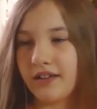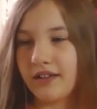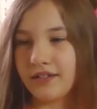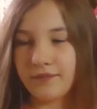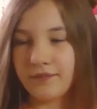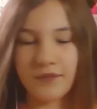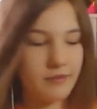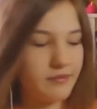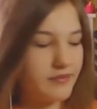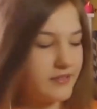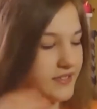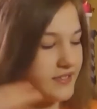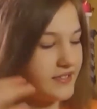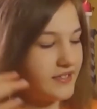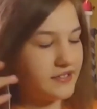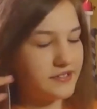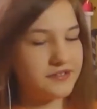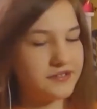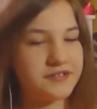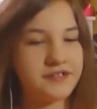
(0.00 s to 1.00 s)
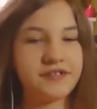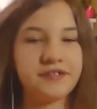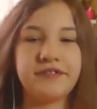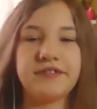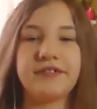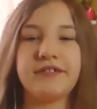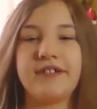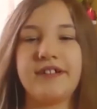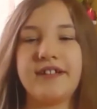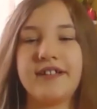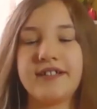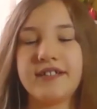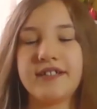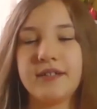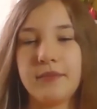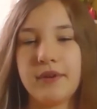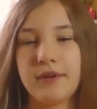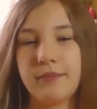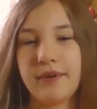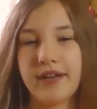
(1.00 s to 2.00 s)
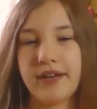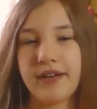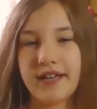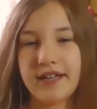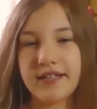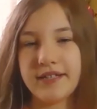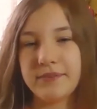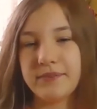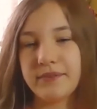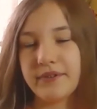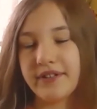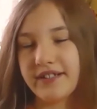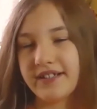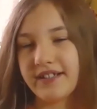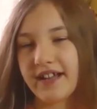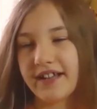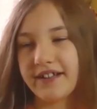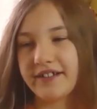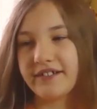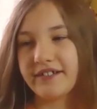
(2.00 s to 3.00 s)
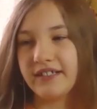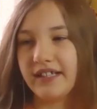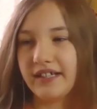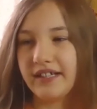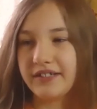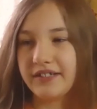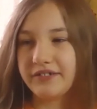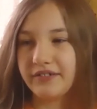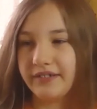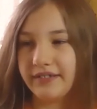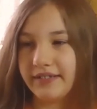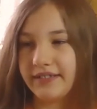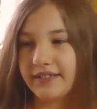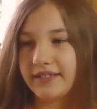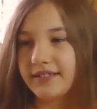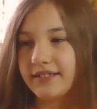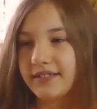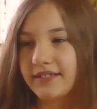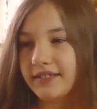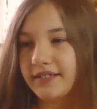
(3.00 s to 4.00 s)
Furbys are digital toys made by Hasbro and Tiger Electronics.